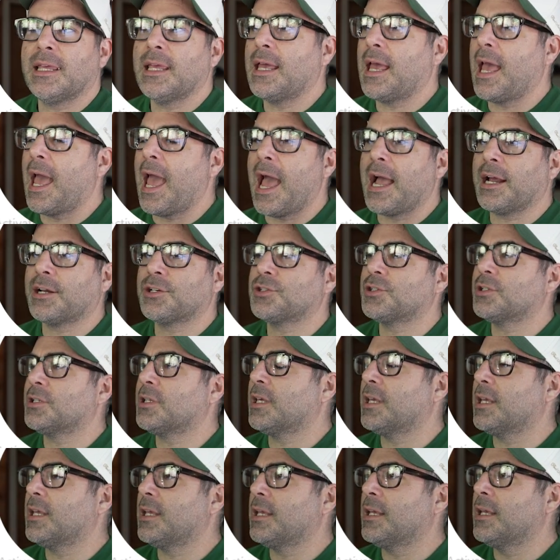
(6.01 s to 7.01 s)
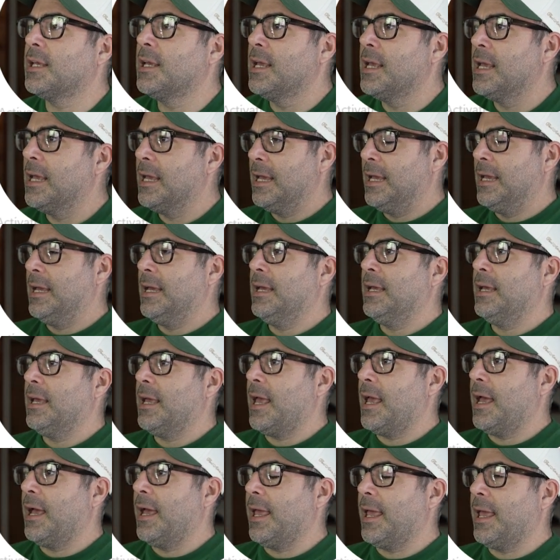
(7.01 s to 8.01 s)
get actually
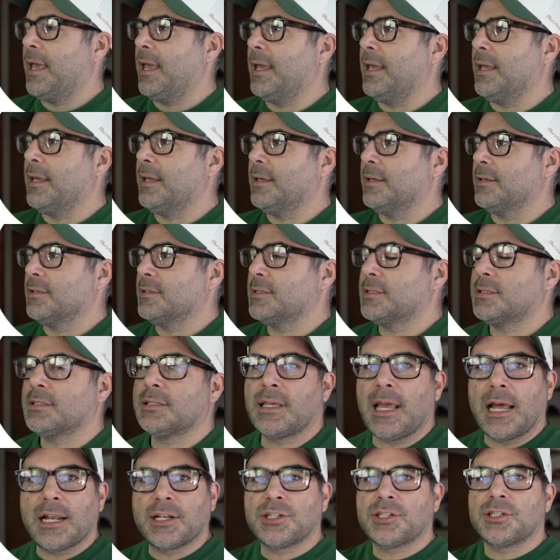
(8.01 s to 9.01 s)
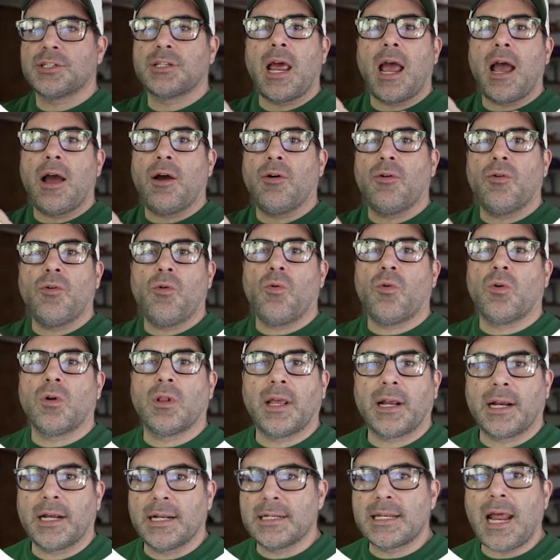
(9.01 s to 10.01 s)
a sketched out or
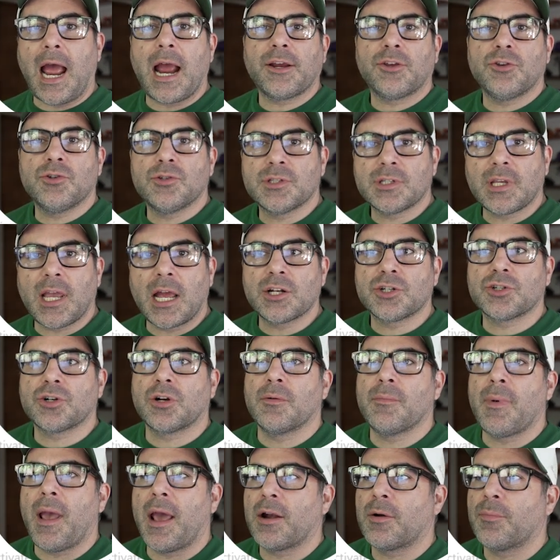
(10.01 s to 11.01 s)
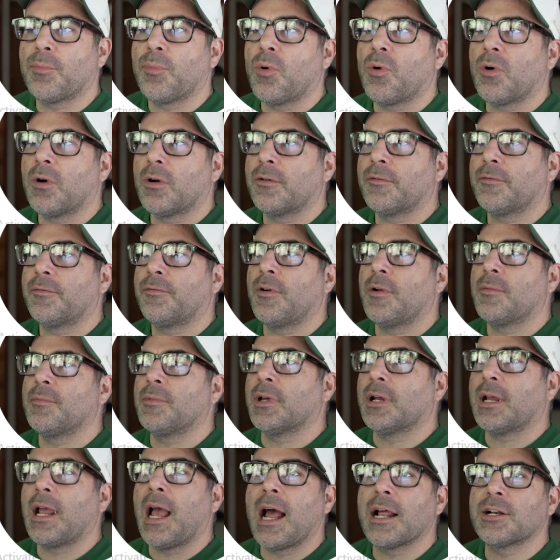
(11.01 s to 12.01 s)
like a docu-sketch or a Matterport from
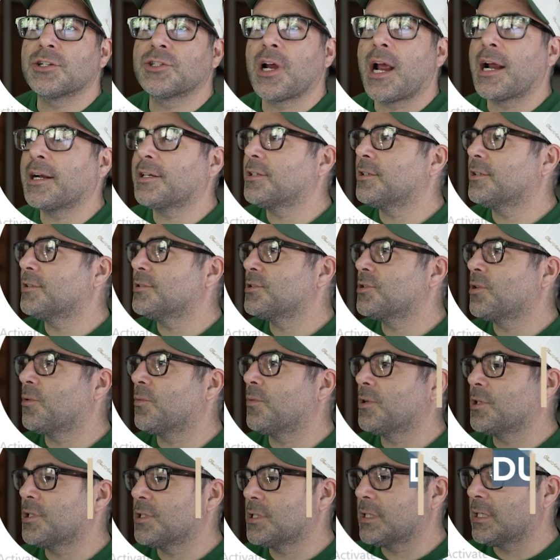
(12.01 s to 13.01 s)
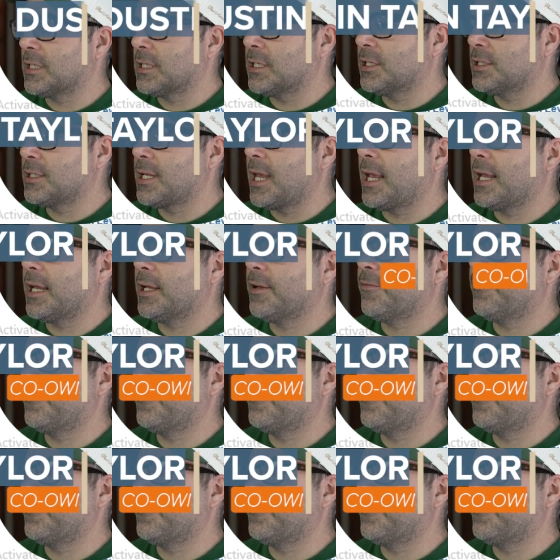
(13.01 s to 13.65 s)
the contractor. So we're just going to take